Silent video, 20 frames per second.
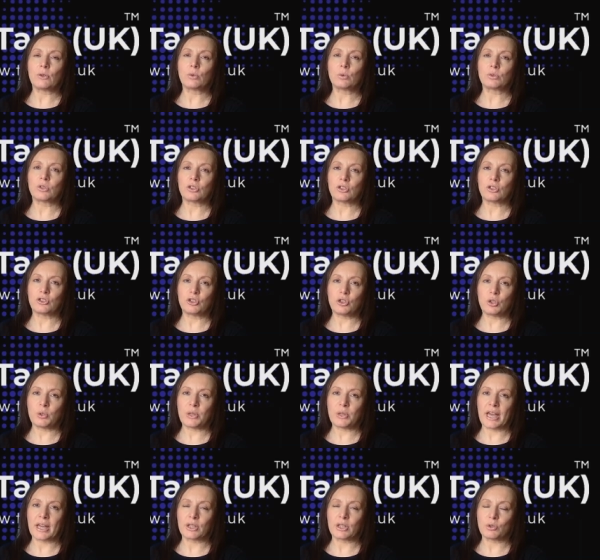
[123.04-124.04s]
in order to
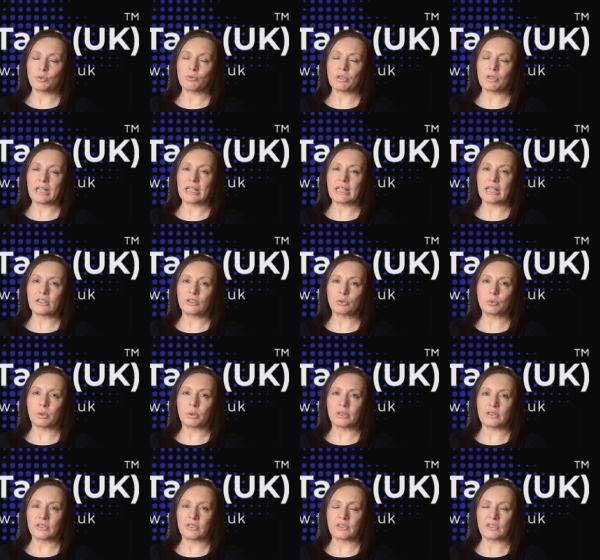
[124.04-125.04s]
do that, you really need
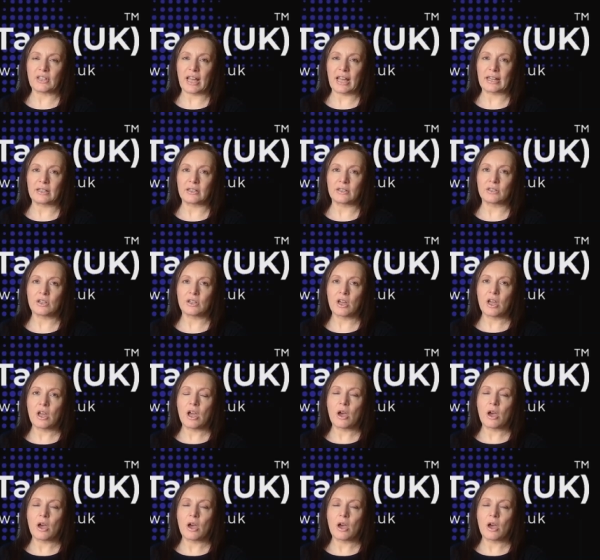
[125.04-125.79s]
to understand